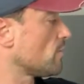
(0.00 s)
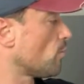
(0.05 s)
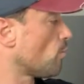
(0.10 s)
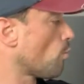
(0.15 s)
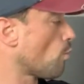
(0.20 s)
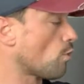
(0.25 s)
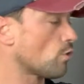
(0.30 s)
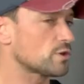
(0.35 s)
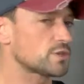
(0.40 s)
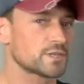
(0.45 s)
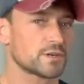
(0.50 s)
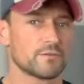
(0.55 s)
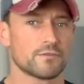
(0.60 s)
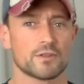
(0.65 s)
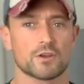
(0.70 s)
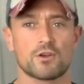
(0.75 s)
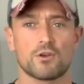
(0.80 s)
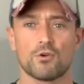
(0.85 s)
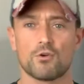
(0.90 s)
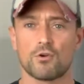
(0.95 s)
The water and
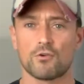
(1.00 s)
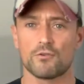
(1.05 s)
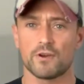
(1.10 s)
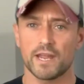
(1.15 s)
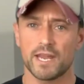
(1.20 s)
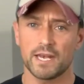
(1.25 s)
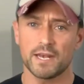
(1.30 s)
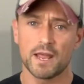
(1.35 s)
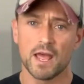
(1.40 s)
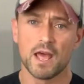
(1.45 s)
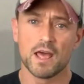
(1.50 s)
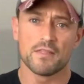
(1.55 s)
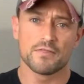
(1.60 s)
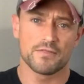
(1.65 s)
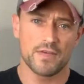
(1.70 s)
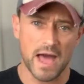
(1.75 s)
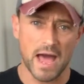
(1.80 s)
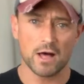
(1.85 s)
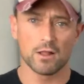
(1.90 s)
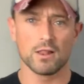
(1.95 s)
the chlorine,
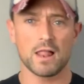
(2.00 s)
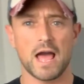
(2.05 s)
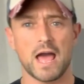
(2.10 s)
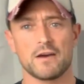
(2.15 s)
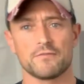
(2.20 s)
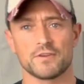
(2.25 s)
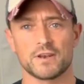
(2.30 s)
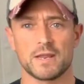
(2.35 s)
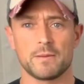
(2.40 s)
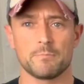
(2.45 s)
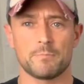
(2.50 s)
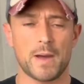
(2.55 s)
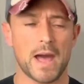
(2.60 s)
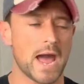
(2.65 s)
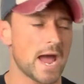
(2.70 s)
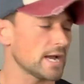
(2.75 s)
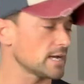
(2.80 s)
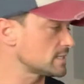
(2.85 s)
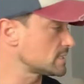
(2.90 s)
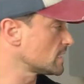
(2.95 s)
that will have an
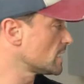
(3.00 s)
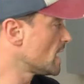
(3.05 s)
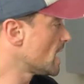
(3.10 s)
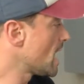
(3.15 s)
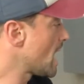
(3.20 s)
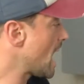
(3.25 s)
impact,